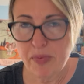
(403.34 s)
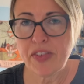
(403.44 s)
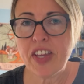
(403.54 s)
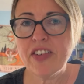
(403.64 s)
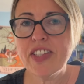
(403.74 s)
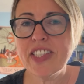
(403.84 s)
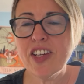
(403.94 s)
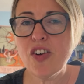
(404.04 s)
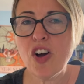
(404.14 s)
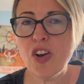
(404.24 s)
But there is
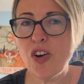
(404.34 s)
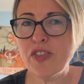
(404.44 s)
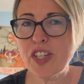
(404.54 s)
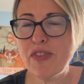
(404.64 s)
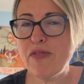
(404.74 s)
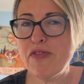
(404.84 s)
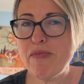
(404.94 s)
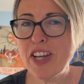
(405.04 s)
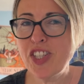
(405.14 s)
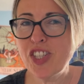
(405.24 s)
still a lot of
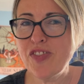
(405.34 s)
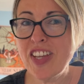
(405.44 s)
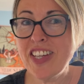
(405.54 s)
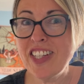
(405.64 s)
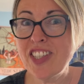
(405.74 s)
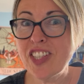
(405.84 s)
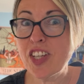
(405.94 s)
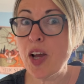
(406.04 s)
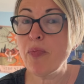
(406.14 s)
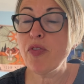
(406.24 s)
information that needs to
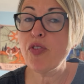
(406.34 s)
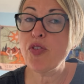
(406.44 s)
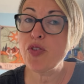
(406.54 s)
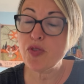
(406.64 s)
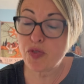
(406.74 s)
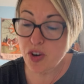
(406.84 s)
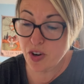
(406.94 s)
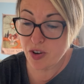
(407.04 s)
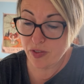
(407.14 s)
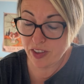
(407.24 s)
come
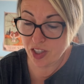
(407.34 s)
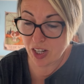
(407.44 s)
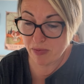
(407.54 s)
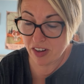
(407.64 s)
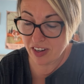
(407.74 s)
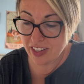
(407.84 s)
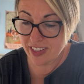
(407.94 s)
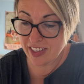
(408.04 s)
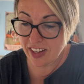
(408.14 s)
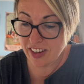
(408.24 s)
through the Gemini
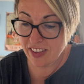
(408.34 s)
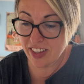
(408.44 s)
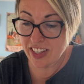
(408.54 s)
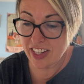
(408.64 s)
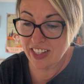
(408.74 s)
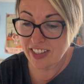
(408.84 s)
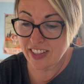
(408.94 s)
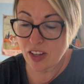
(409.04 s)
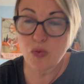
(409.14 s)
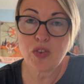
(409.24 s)
sun that needs
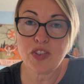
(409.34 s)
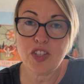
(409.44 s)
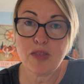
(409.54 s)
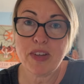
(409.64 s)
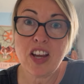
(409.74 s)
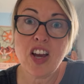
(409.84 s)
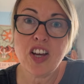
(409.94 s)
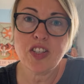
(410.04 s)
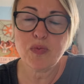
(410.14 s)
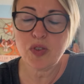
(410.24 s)
that wants to be
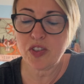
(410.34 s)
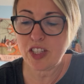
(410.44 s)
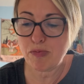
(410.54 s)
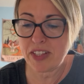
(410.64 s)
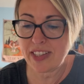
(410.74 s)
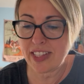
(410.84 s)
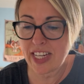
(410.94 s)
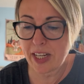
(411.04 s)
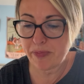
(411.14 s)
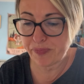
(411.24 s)
heard and wants to be
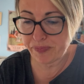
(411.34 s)
seen.